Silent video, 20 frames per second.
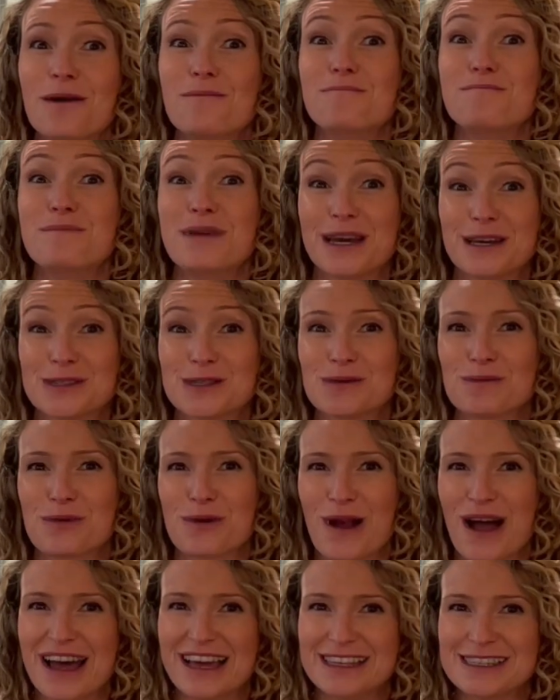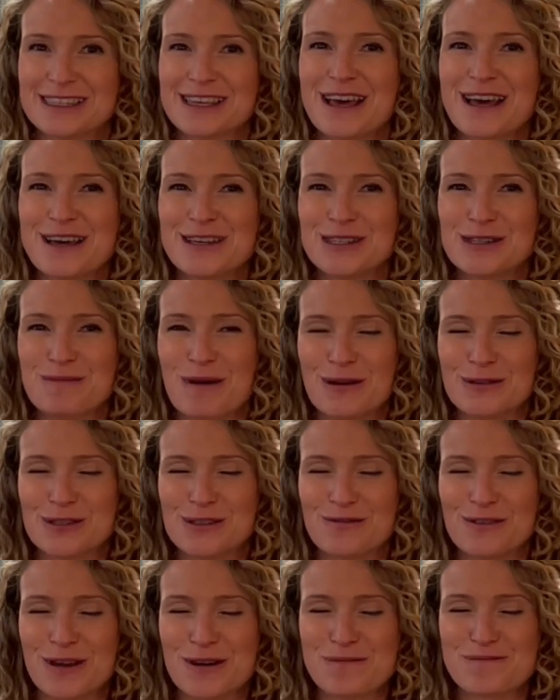a big surprise to most
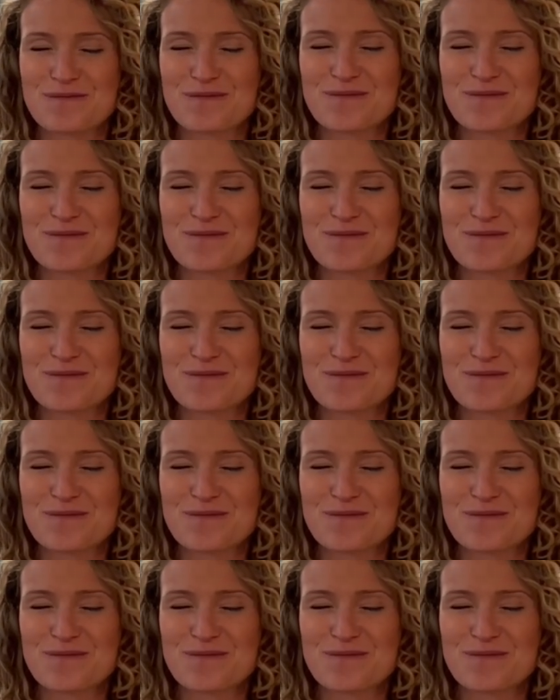of you.